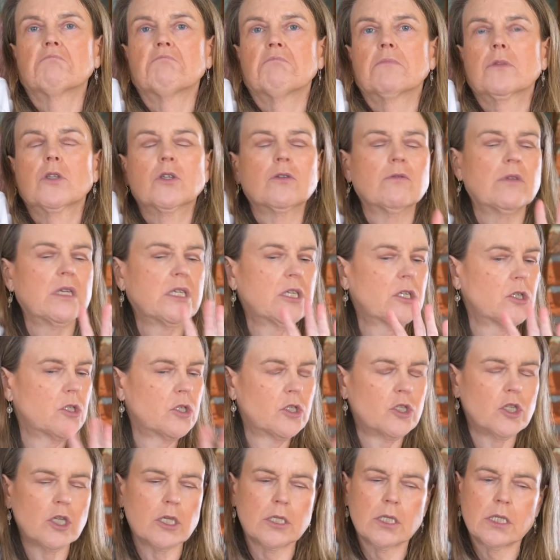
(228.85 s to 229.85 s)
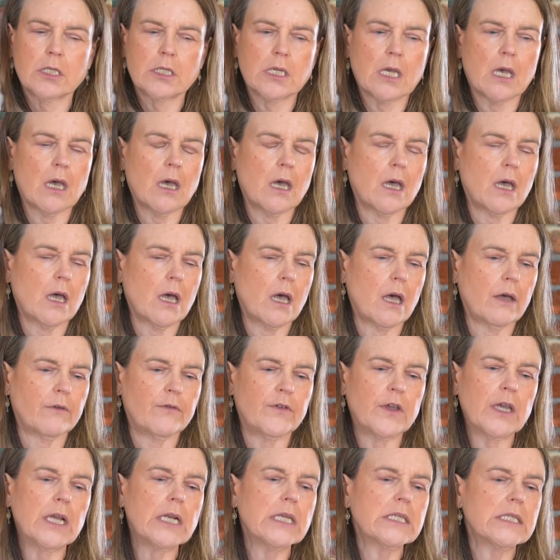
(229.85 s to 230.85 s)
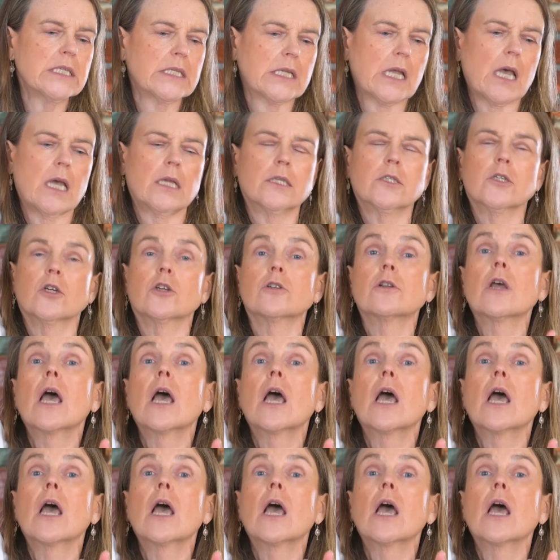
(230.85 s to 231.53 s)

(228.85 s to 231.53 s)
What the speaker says: So this is just a fairly standard